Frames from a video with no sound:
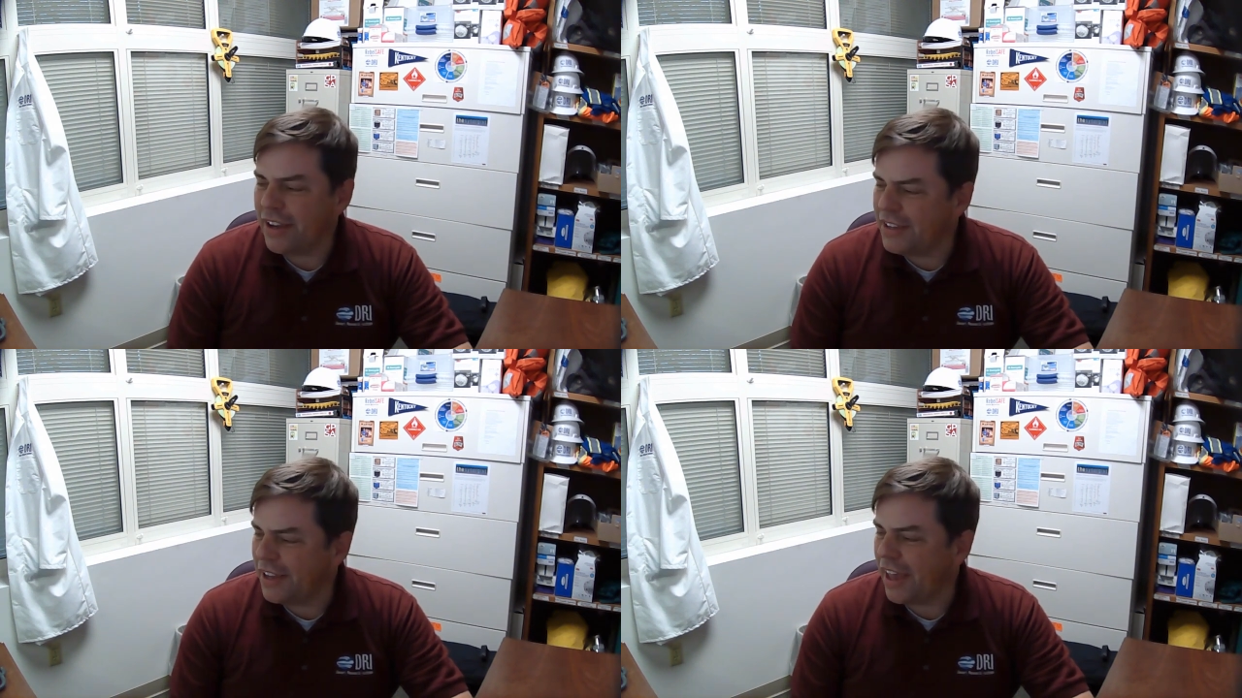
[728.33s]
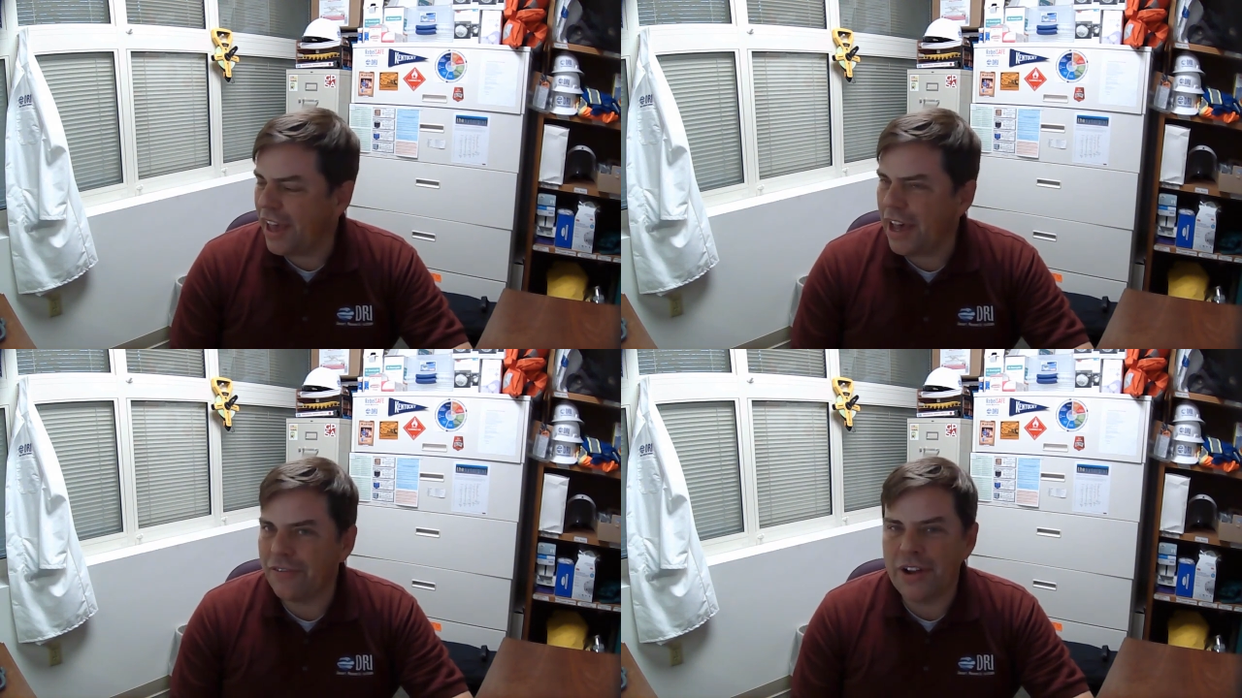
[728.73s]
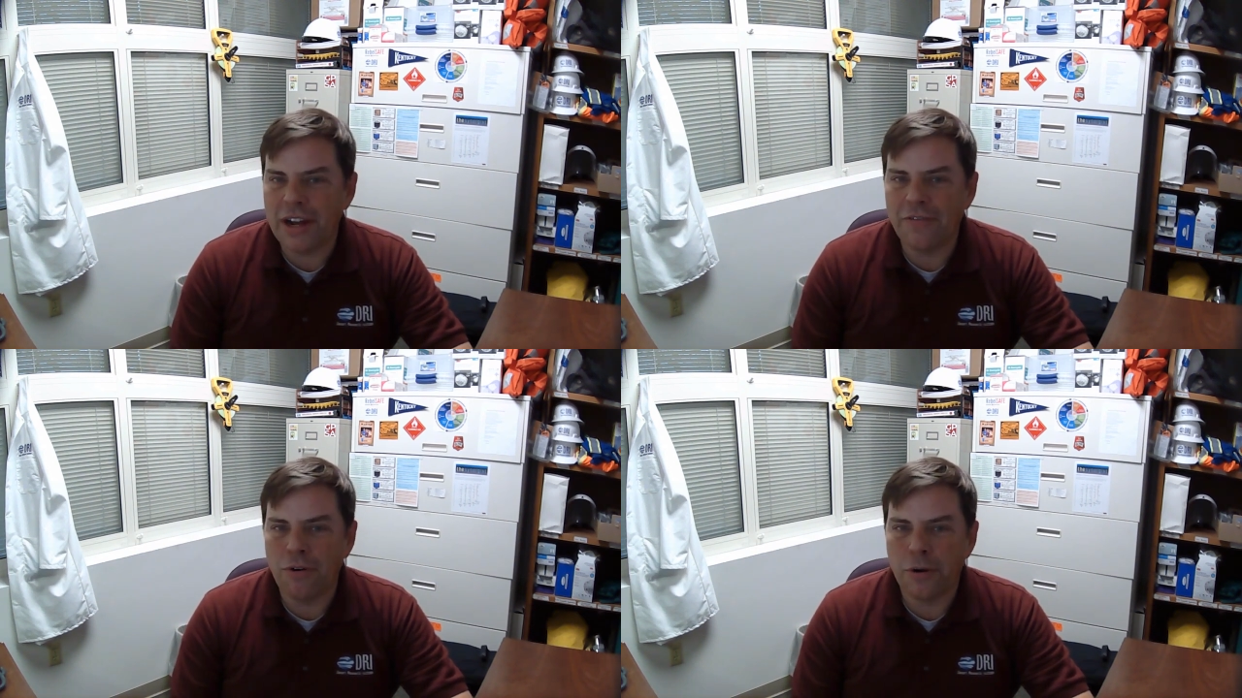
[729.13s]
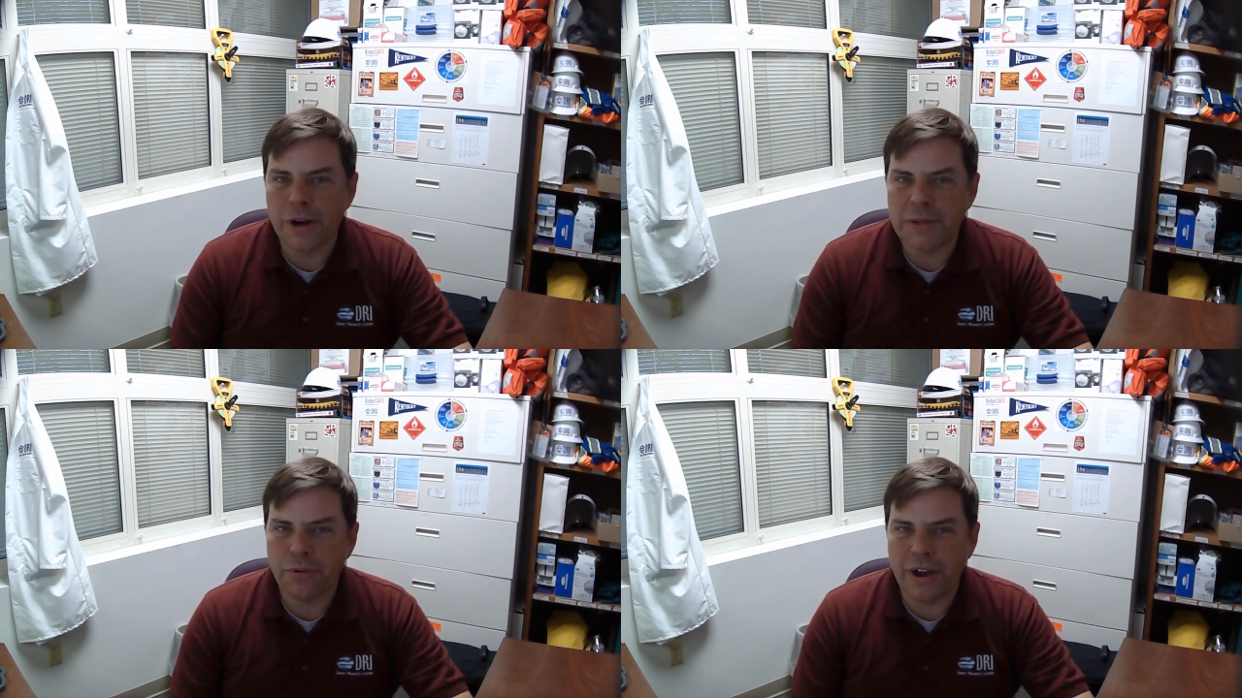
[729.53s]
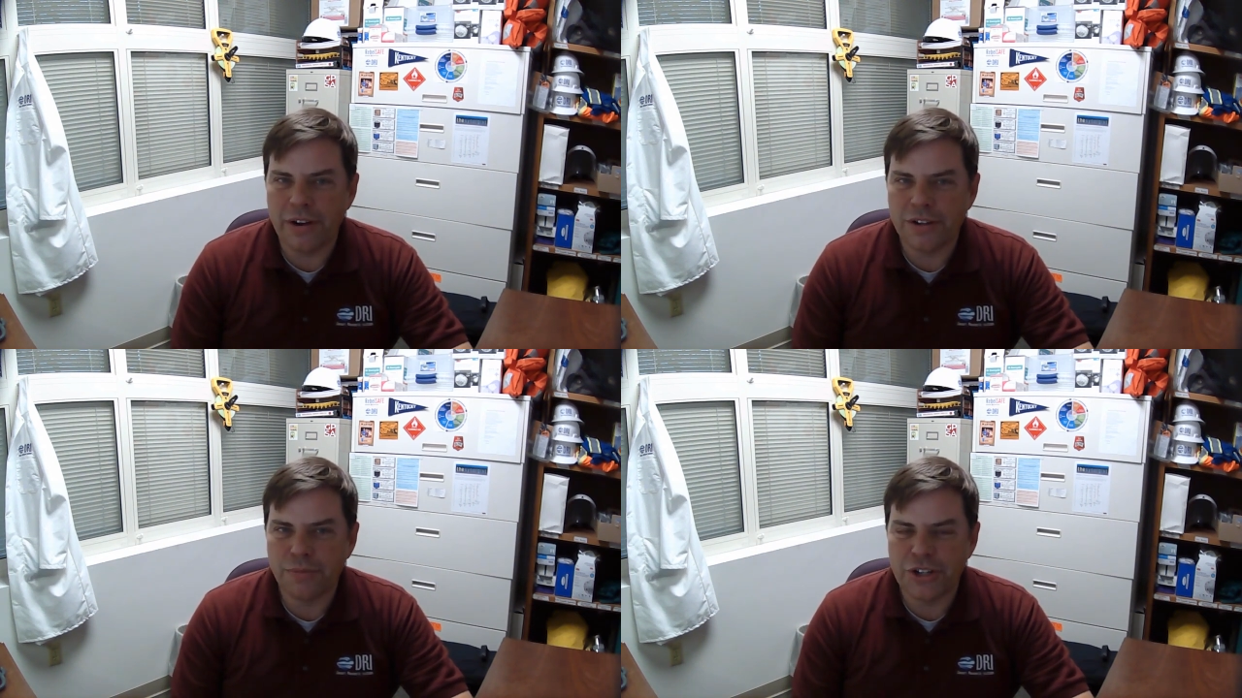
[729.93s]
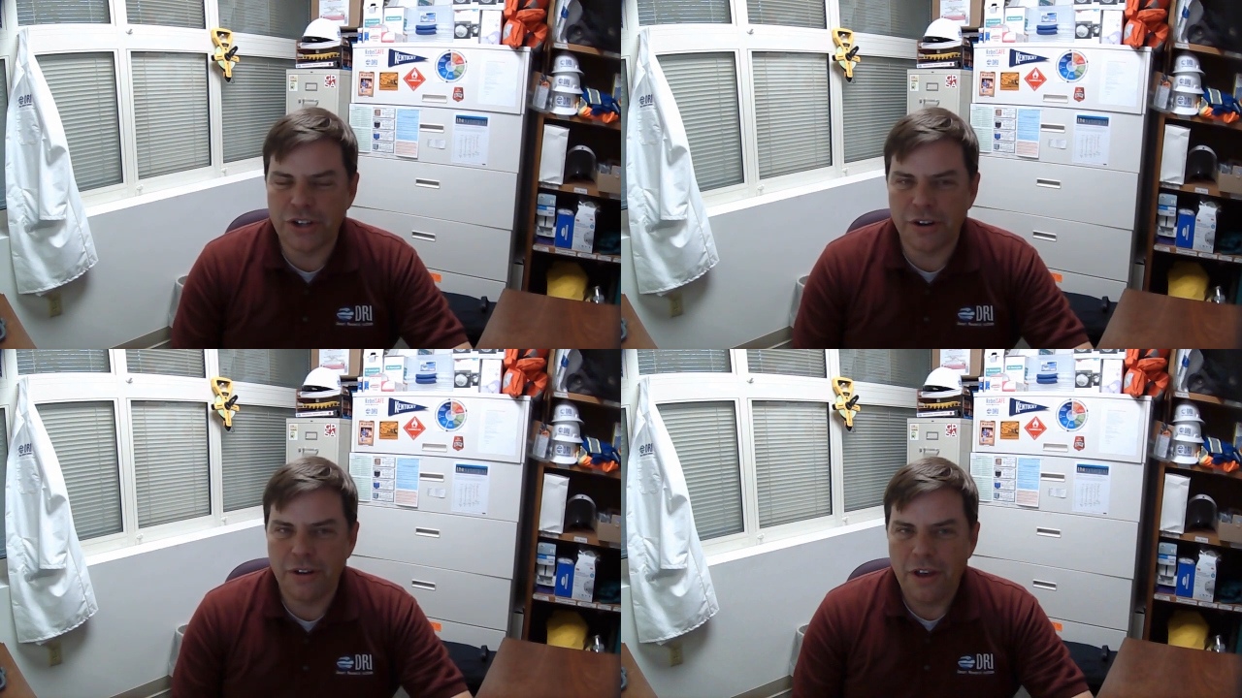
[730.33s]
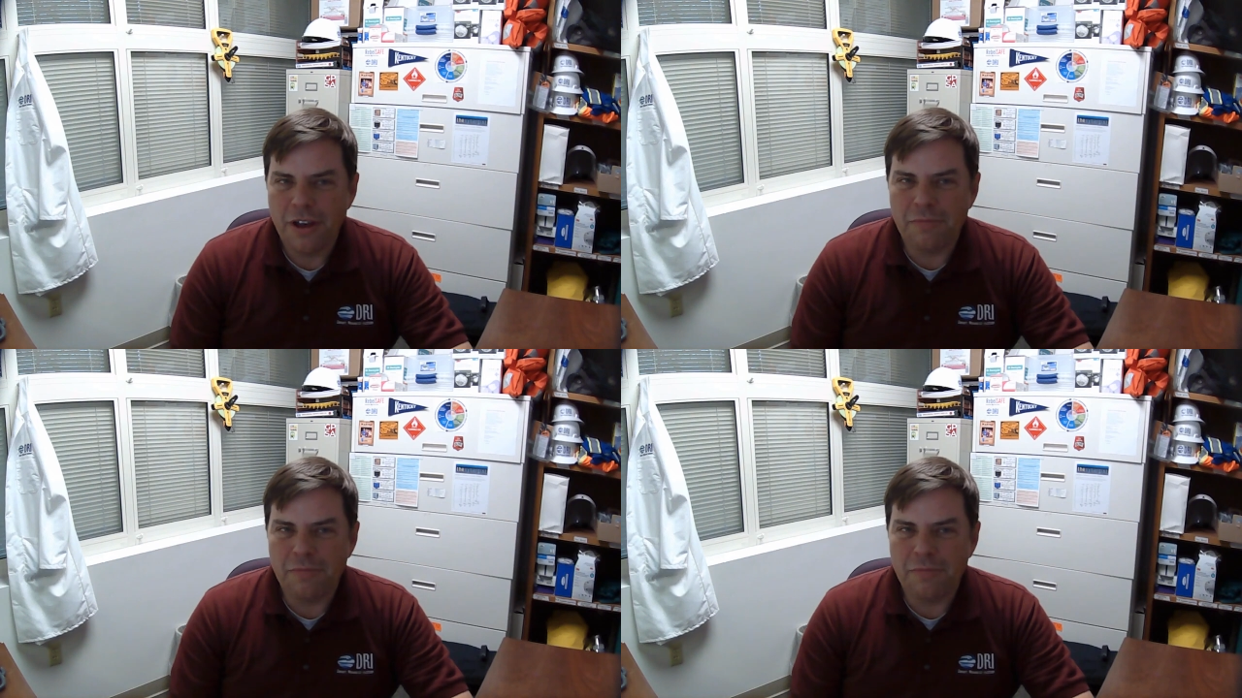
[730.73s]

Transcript: is the KF94 respirators, which are